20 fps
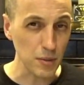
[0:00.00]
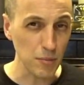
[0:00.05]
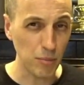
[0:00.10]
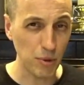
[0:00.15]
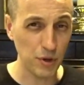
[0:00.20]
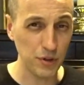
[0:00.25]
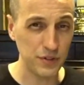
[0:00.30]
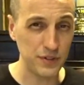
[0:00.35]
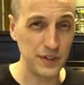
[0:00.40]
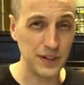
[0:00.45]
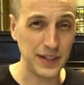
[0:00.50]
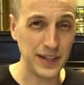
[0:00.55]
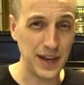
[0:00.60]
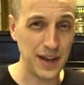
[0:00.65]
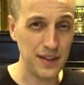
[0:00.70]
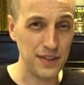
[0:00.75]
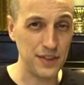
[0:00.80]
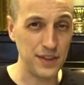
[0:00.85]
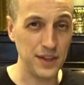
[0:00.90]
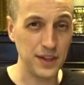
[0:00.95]
Personally,
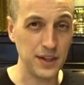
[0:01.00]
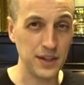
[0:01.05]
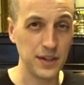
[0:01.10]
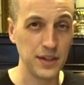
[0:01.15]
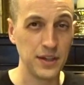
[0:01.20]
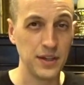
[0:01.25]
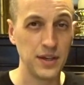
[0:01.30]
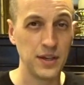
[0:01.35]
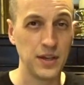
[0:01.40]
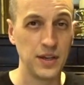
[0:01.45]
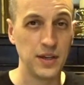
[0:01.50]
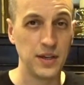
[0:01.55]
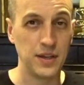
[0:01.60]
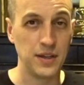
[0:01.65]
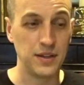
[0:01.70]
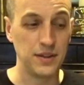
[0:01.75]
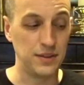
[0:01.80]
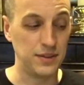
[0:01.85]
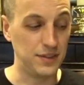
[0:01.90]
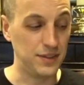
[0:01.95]
I think
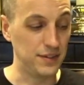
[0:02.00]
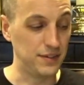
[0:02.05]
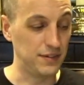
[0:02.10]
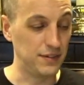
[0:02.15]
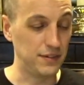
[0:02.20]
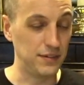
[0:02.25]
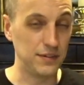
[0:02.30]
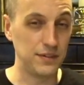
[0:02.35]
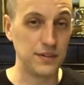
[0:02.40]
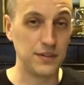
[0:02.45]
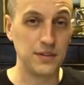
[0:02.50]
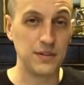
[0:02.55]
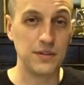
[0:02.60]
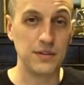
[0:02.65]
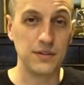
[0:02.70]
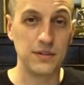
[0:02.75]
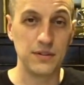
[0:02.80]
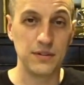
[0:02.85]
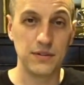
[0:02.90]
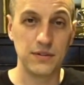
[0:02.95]
this is
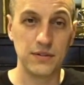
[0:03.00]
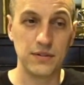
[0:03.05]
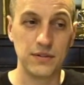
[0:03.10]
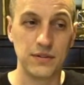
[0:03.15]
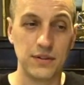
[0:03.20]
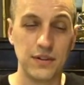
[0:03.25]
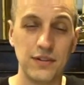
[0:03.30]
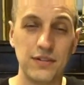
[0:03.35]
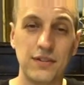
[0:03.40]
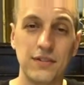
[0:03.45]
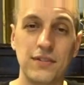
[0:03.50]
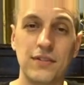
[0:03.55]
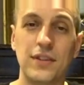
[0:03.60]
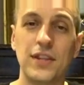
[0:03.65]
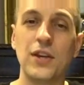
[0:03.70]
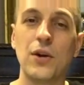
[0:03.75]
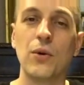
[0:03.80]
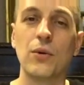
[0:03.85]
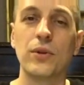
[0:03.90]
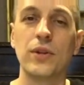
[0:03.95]
this is
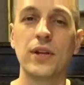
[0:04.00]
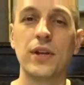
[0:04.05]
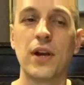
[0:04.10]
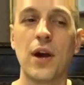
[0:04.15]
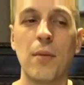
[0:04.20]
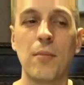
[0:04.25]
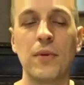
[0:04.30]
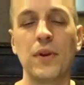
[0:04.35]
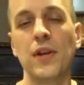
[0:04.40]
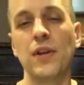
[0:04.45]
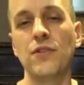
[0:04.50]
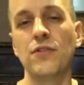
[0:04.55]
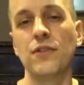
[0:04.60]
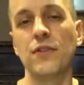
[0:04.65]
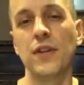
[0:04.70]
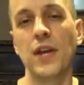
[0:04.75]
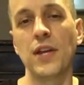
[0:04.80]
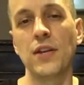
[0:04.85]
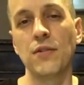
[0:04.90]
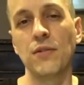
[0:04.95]
the only combination
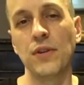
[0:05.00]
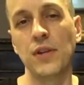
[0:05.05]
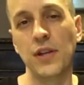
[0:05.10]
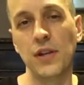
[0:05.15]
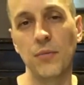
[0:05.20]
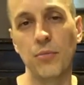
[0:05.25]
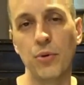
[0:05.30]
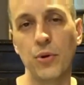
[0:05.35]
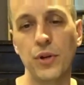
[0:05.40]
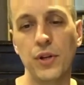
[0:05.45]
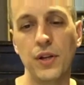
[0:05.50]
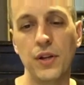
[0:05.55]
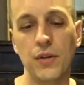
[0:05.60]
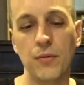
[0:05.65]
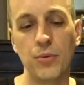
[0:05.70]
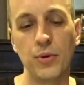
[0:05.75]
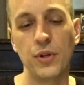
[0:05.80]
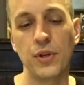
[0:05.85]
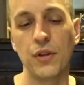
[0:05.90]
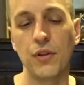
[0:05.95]
that you need. Putting,
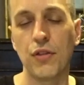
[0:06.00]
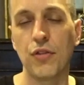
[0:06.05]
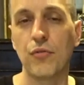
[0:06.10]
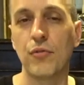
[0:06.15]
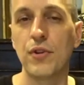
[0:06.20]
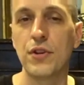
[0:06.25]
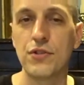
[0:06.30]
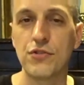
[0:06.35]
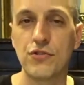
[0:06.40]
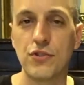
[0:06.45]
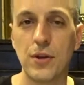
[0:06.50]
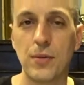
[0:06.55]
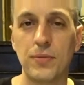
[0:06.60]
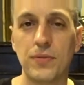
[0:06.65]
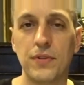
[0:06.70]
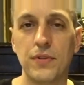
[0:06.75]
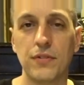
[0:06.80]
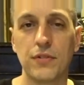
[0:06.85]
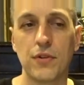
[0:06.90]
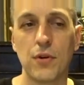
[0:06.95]
putting three
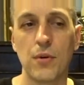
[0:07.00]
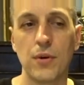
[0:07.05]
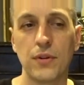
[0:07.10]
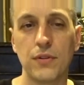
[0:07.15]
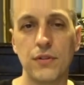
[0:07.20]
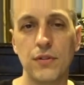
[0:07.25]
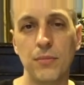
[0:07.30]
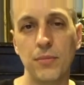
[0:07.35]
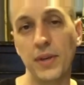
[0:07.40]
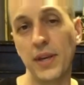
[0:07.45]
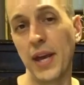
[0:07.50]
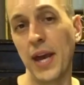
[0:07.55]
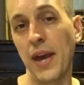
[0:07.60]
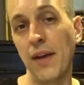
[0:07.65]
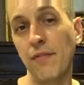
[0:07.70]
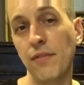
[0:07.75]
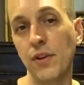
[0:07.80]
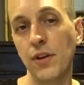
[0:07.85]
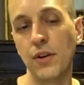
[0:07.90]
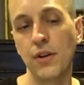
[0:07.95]
strips is going to be
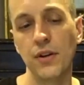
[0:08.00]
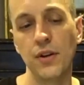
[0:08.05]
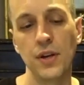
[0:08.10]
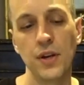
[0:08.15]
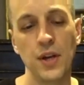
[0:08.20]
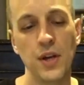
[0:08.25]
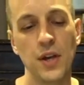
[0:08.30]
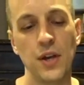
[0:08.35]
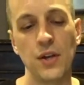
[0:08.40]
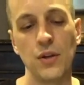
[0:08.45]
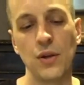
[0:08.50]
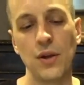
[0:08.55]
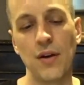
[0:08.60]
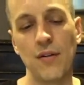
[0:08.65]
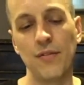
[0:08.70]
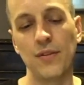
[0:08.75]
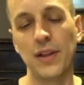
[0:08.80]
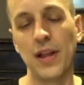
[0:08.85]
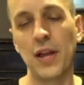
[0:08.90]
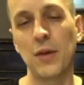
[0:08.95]
heavier. You
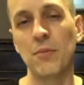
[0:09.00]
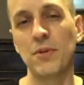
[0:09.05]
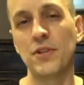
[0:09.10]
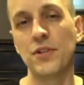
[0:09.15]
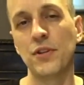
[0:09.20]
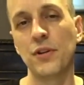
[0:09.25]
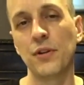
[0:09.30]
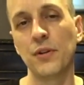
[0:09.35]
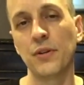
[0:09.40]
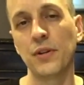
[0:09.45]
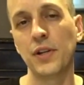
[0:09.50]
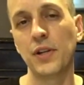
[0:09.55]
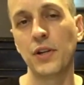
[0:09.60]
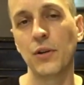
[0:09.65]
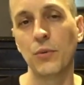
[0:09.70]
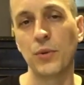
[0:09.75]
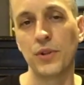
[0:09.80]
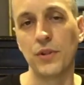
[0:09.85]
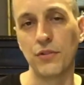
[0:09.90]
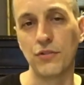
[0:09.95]
have a lot of material here
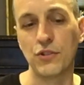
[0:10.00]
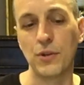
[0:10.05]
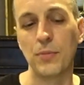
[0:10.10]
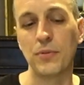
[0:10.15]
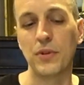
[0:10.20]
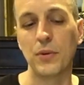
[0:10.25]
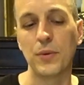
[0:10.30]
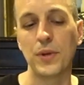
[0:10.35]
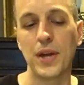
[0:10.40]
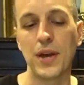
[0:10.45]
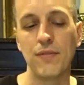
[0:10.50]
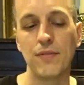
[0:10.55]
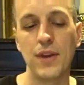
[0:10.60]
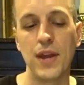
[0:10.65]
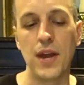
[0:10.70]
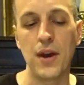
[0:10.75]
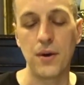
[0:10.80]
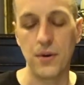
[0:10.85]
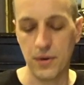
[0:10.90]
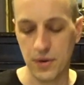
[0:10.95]
with the strips that we have
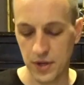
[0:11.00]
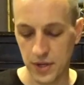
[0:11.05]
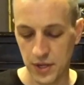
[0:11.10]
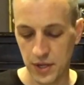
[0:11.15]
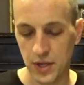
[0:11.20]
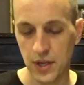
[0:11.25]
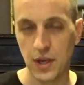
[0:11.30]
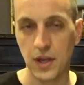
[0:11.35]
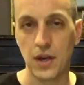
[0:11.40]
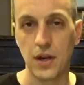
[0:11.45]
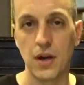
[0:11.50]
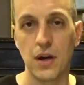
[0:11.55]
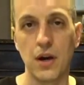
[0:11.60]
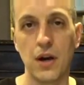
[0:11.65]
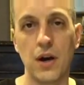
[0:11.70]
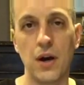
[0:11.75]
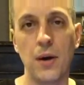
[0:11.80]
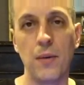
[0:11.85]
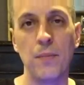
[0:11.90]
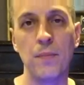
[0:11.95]
now.
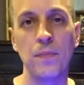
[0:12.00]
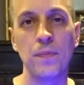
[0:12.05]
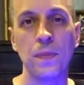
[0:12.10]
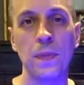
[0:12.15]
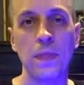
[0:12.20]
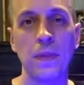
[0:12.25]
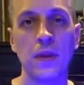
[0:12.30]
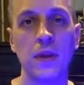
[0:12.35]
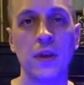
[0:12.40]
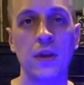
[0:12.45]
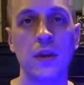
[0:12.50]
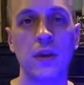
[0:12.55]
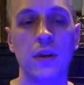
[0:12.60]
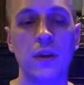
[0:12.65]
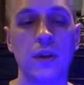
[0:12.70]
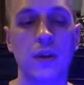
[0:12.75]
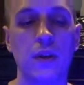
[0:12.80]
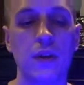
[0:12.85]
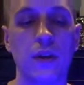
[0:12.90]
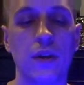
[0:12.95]
Um,
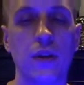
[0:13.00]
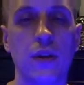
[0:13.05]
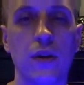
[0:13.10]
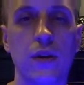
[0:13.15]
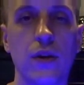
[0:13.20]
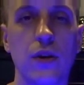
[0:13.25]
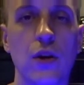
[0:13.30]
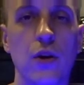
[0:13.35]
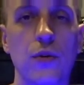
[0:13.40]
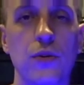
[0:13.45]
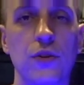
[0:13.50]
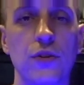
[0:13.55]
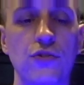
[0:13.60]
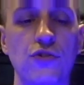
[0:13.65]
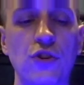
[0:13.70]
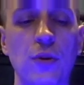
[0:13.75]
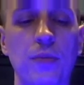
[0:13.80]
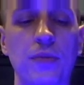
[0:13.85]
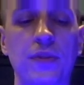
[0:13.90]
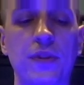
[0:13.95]
you know, the
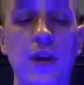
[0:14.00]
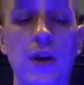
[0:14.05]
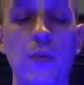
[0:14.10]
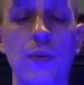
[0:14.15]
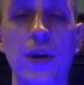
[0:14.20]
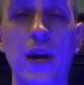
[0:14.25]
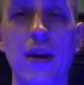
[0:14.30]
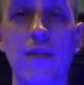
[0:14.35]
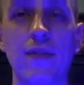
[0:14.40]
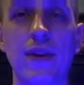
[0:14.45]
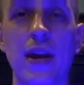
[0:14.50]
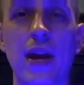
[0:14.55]
strips that we have